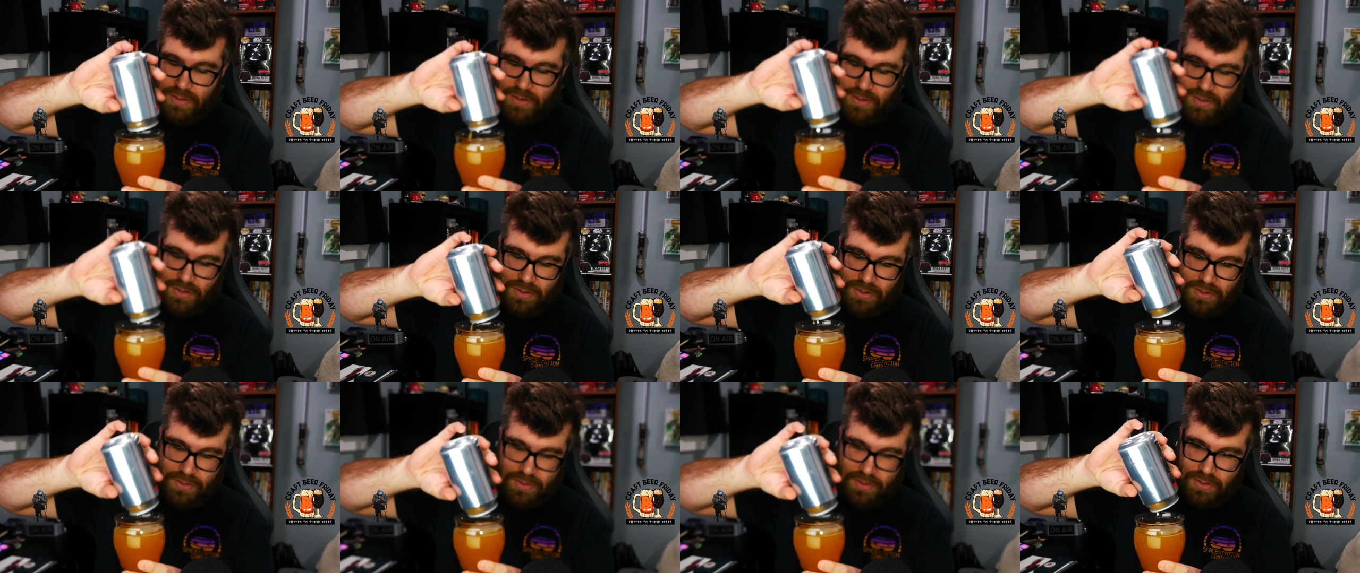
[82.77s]

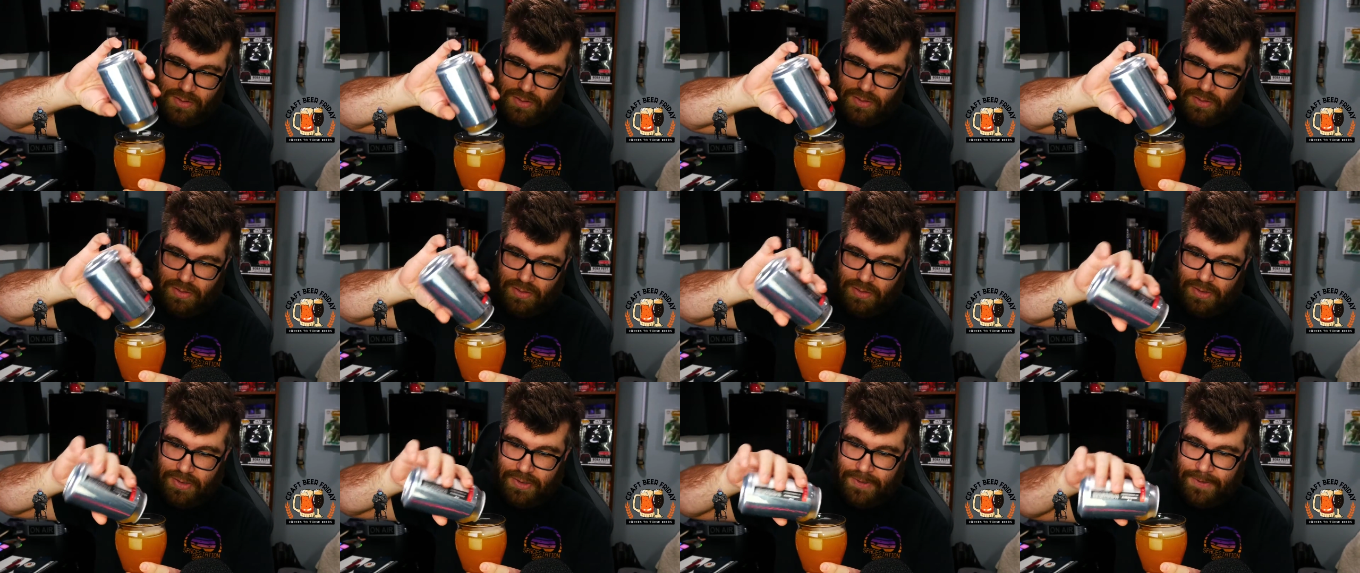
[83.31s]

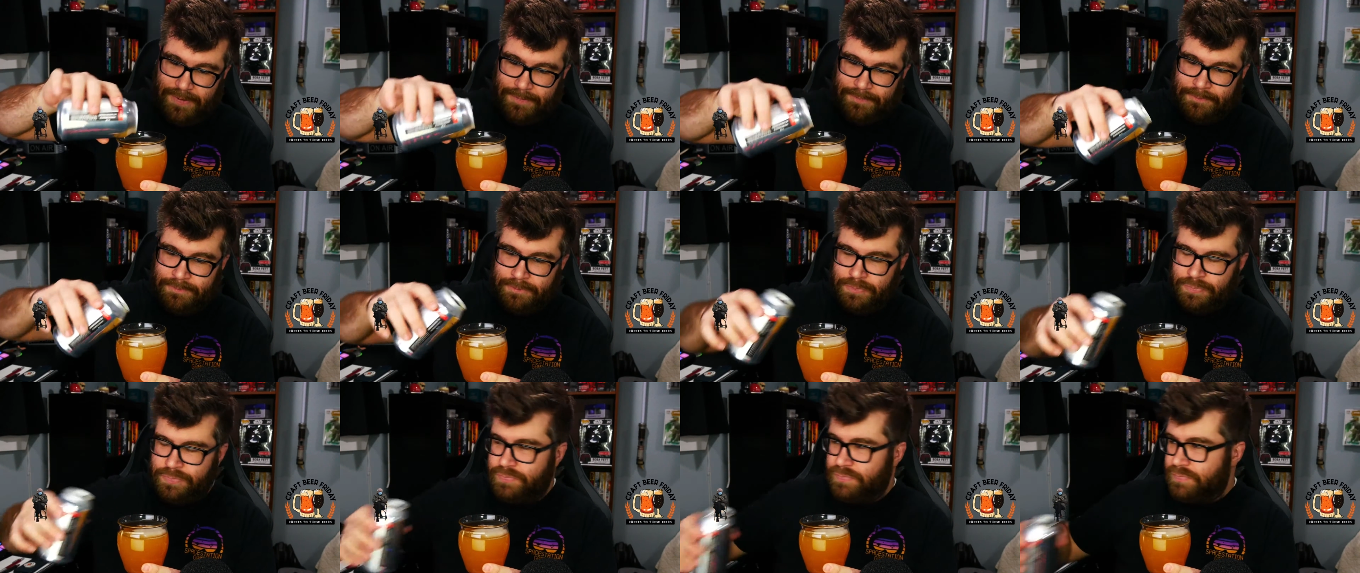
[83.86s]

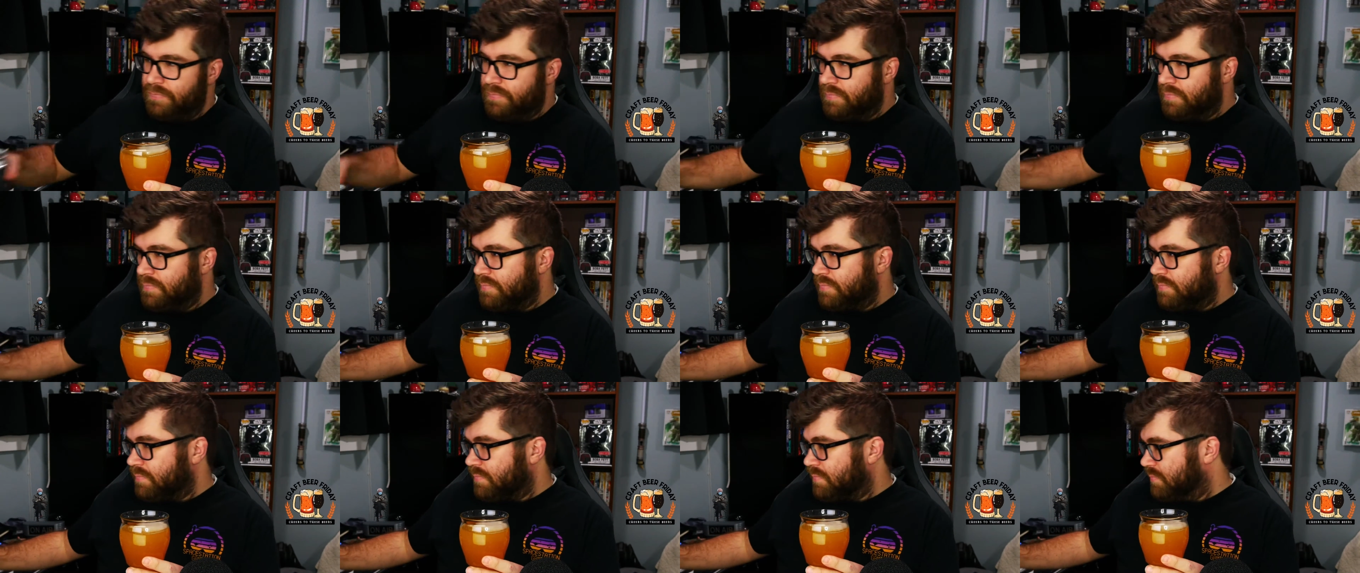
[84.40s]

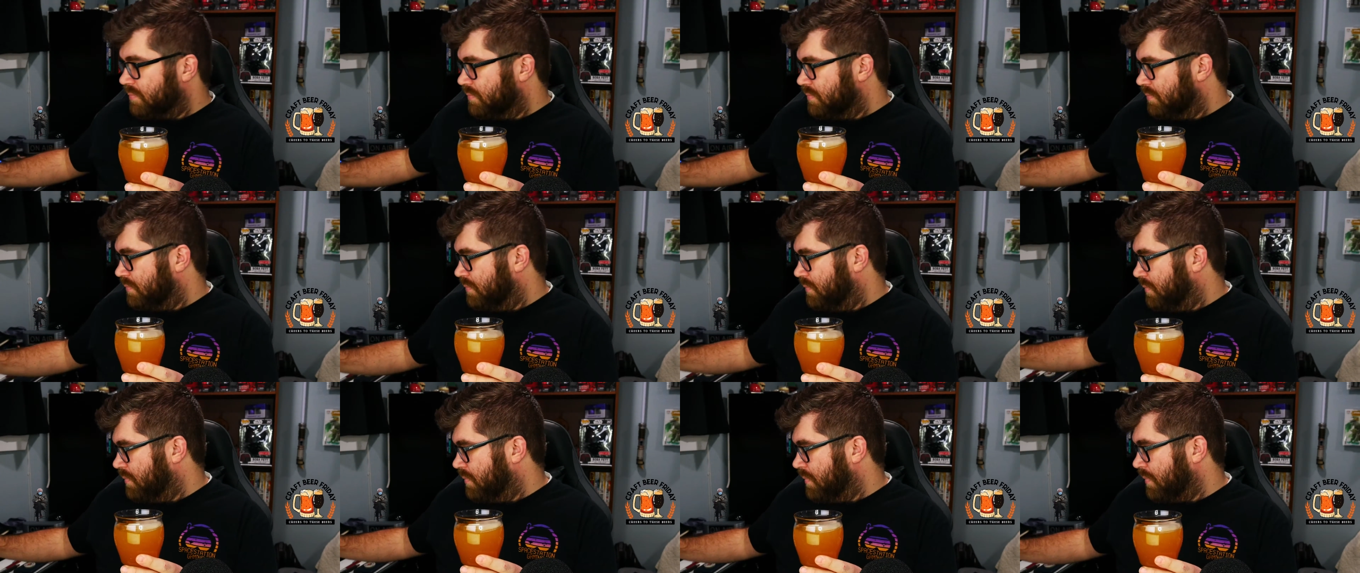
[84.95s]

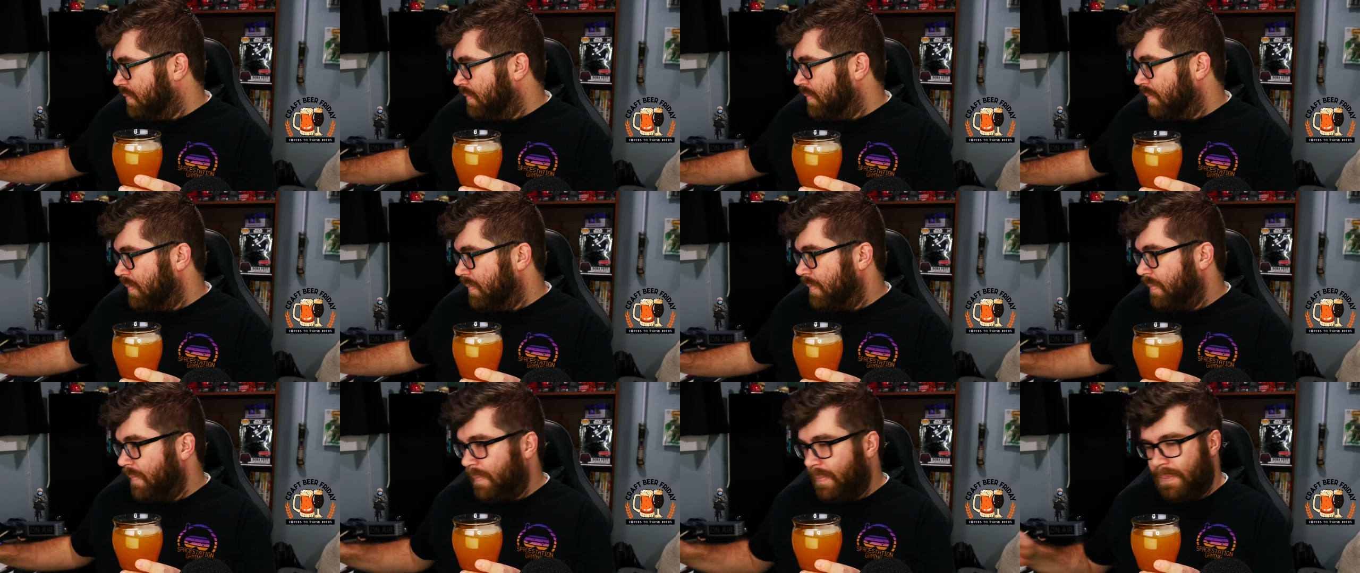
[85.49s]

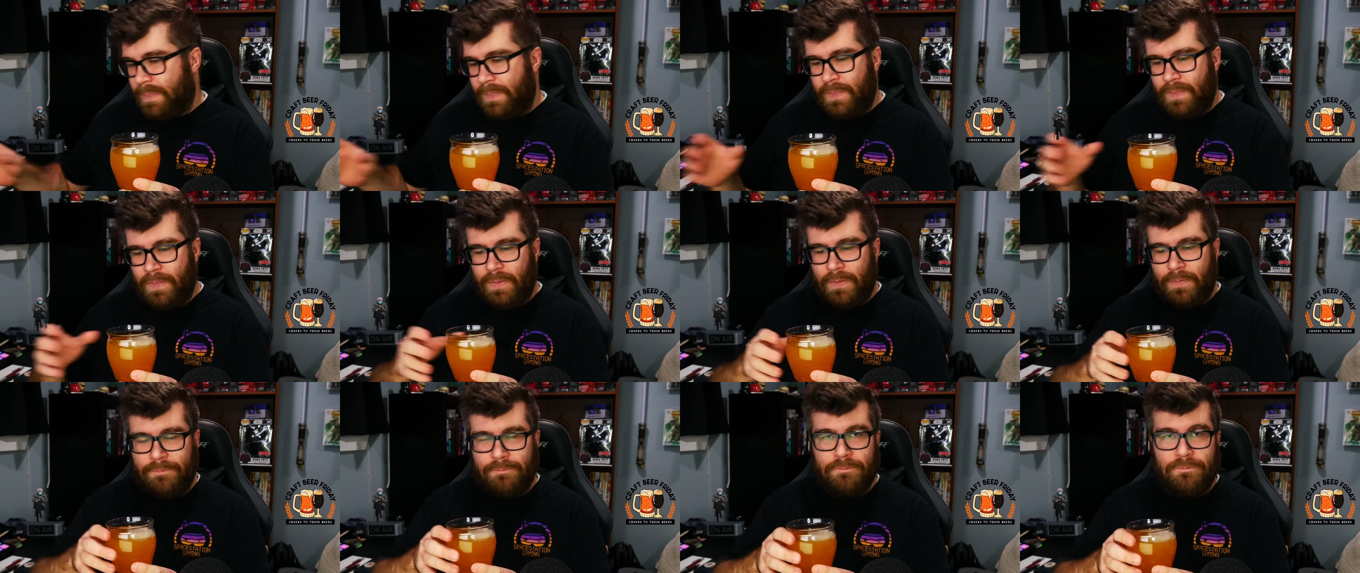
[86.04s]

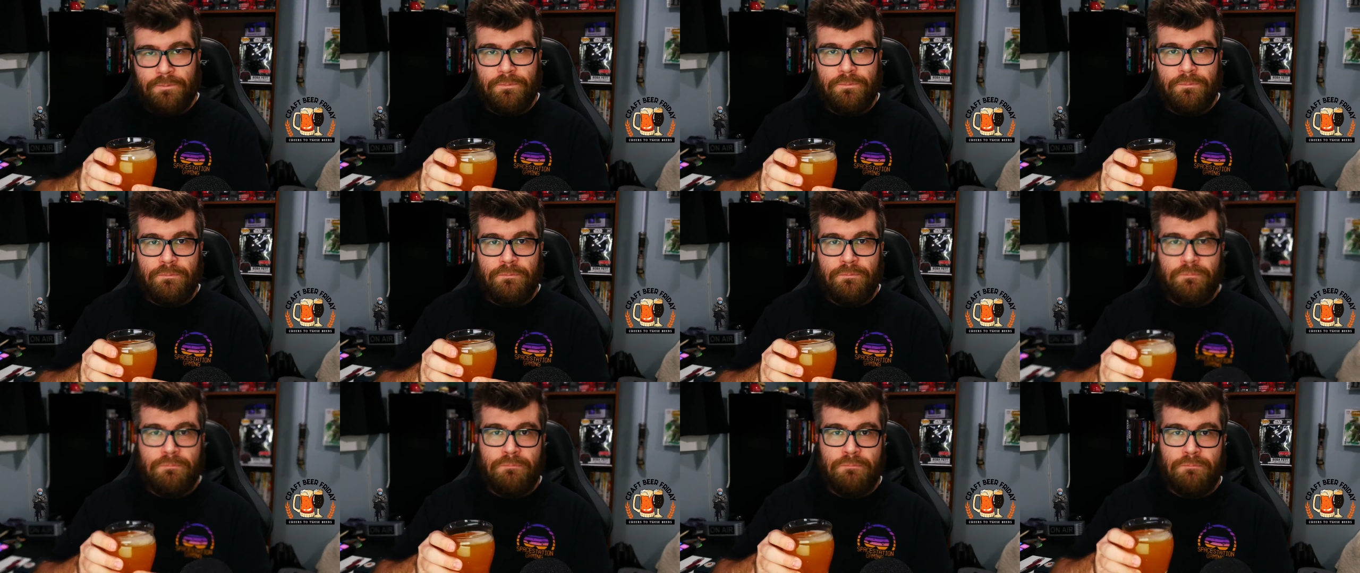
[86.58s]

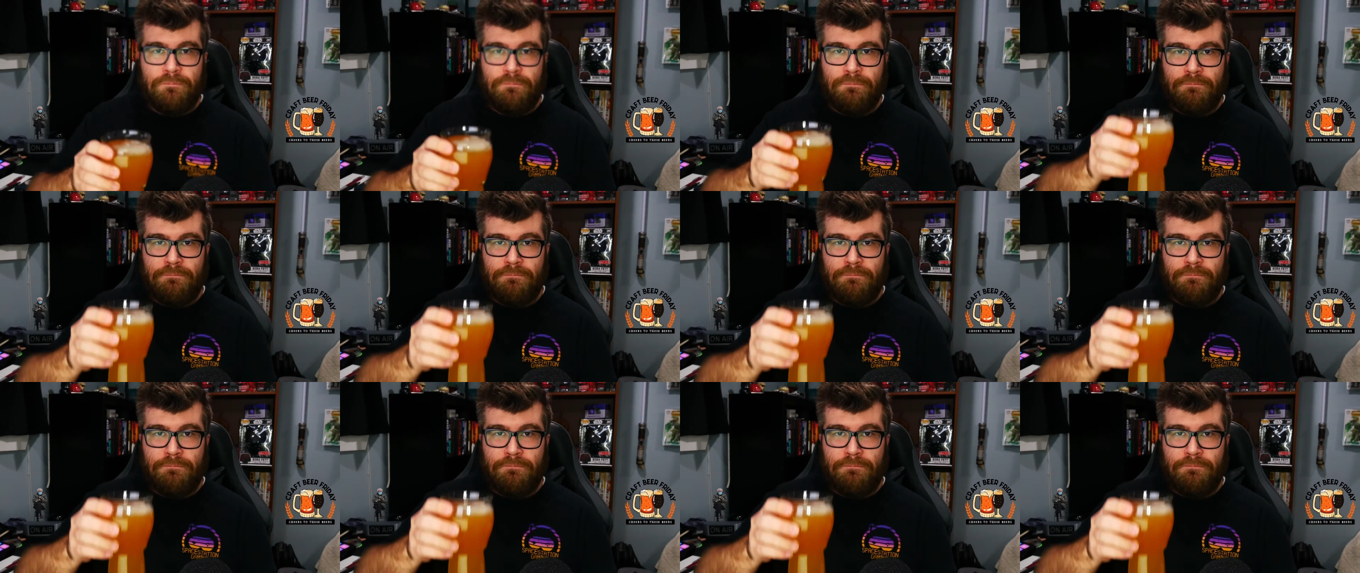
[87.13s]
No one is speaking in this clip.